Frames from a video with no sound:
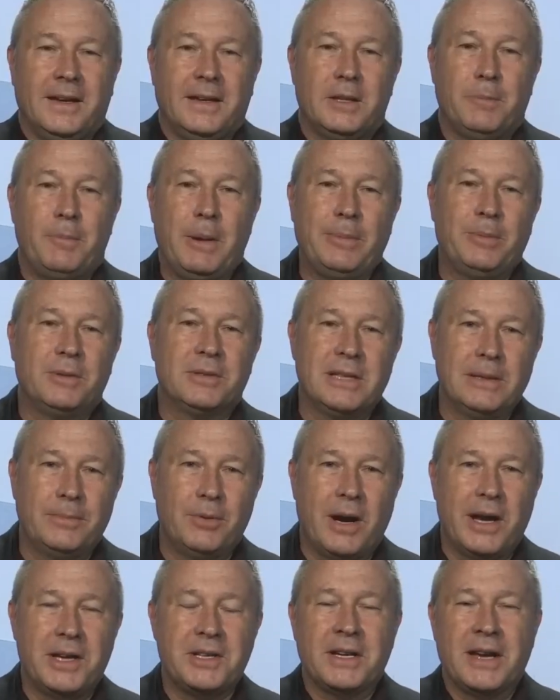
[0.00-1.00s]
The People's
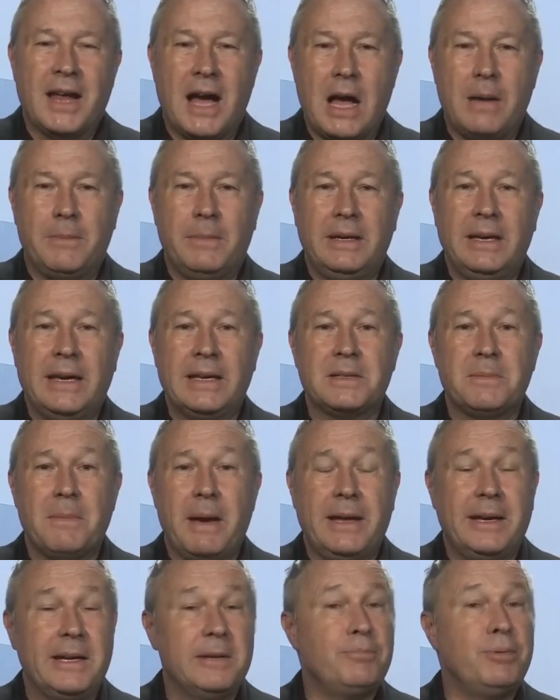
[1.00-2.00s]
Liberation Army has
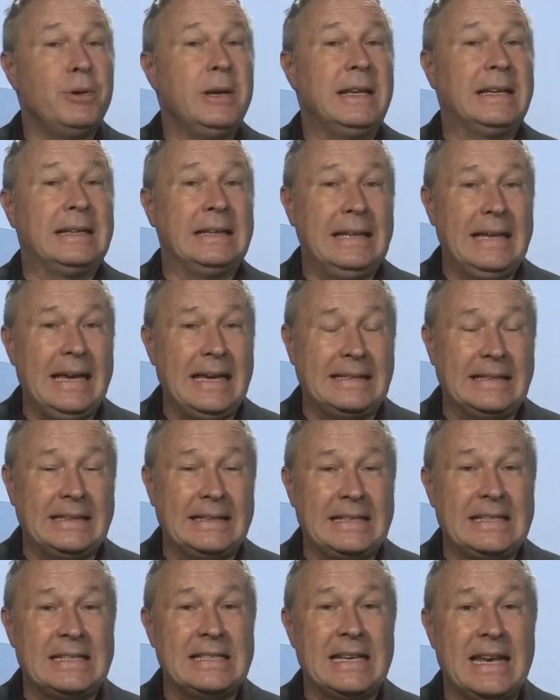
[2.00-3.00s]
made it pretty clear that
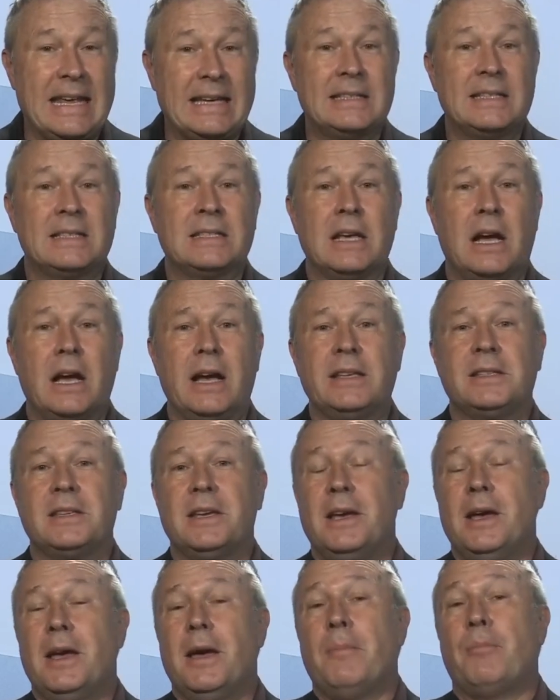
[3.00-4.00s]
this is an exercise
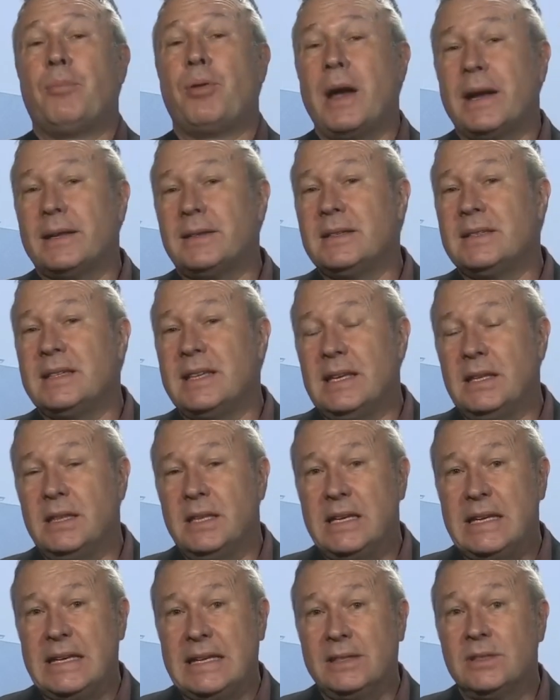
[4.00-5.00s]
practicing
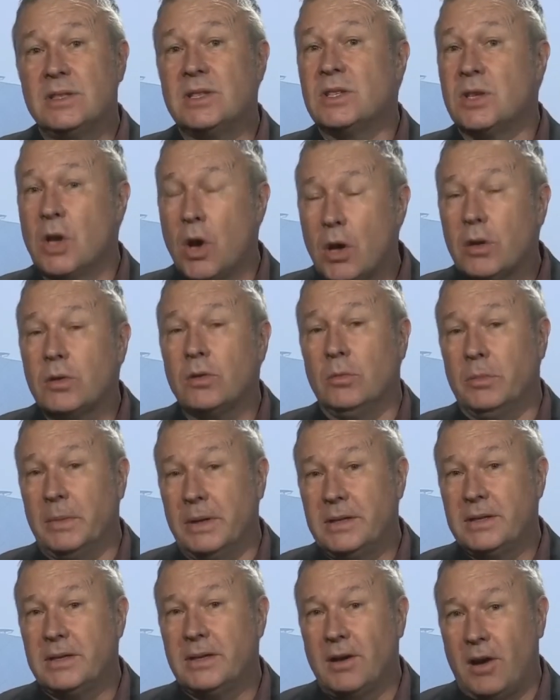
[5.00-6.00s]
the
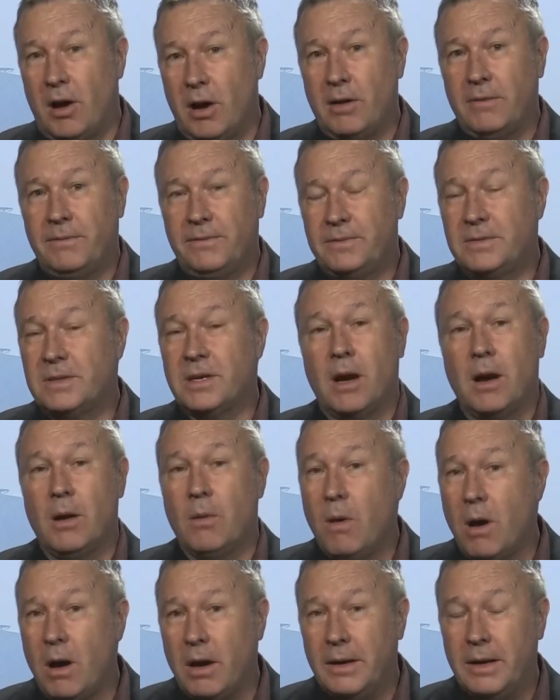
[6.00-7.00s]
encirclement of
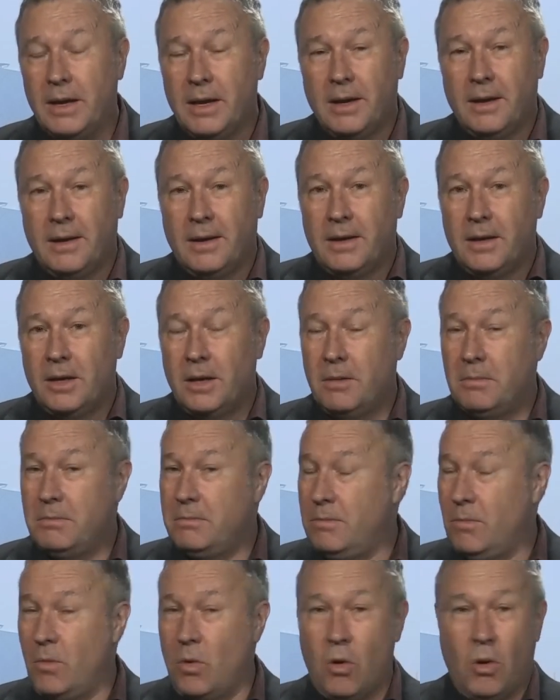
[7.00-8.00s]
Taiwan.
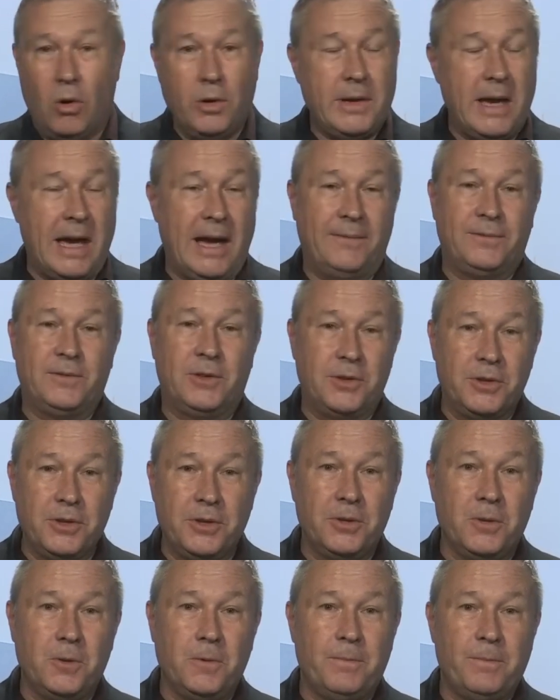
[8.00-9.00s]
All you have to
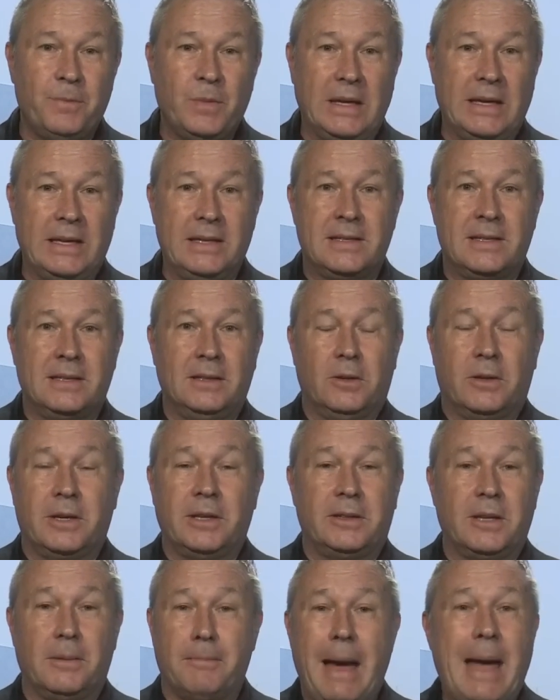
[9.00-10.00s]
do is look
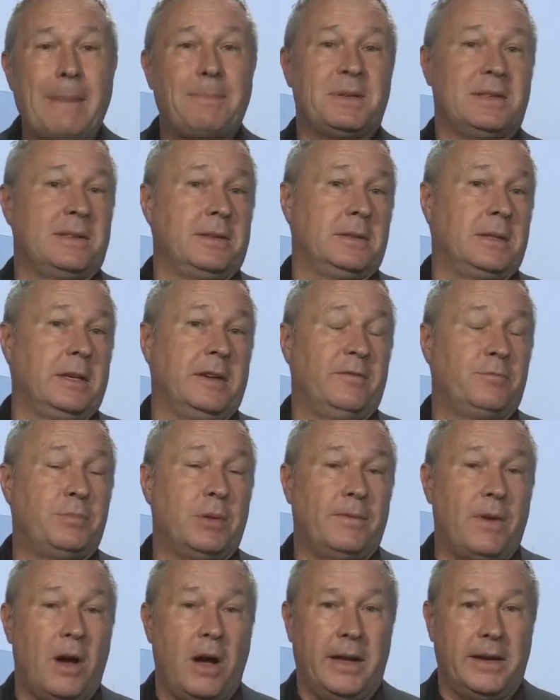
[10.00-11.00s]
at the maps that they've
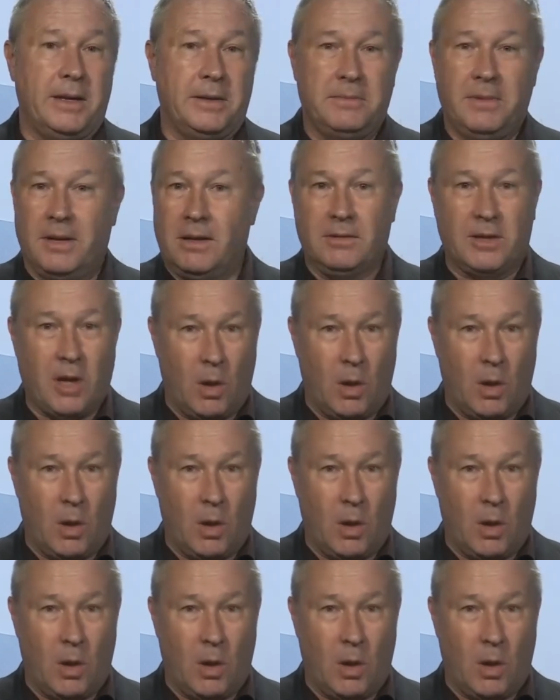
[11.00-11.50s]
provided.